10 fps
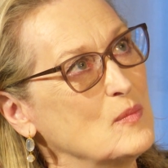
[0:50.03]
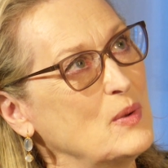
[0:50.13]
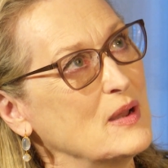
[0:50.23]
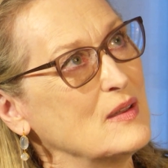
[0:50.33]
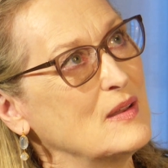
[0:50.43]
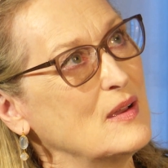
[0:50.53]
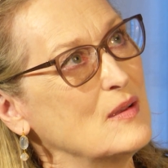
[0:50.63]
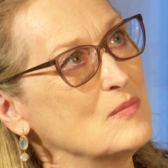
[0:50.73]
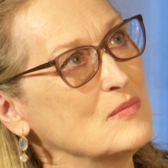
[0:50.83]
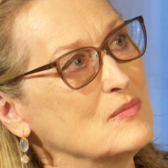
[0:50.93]
but
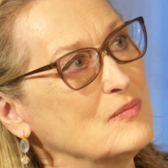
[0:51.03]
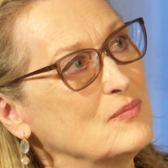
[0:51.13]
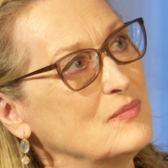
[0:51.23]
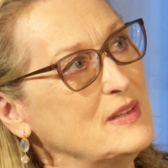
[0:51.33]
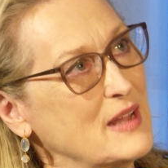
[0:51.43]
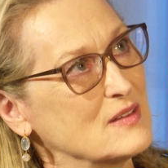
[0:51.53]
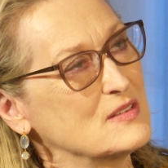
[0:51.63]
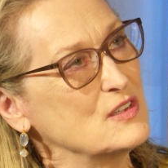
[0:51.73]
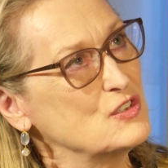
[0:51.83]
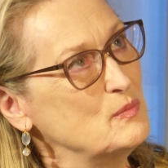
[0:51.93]
um,
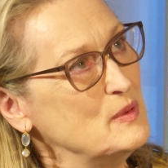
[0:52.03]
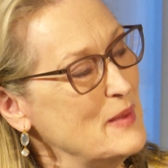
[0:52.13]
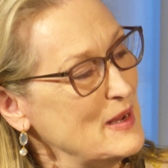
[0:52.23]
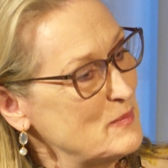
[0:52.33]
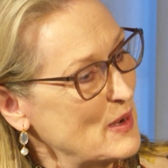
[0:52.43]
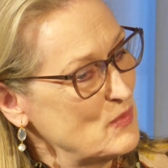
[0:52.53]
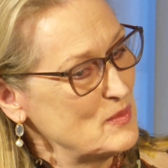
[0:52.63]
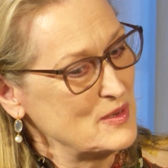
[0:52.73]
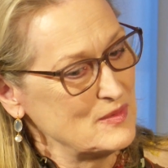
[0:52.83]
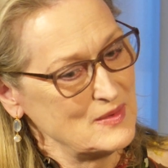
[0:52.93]
yes, they should be made by
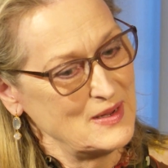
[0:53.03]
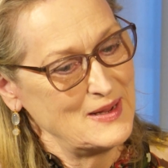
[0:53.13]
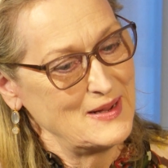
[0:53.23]
women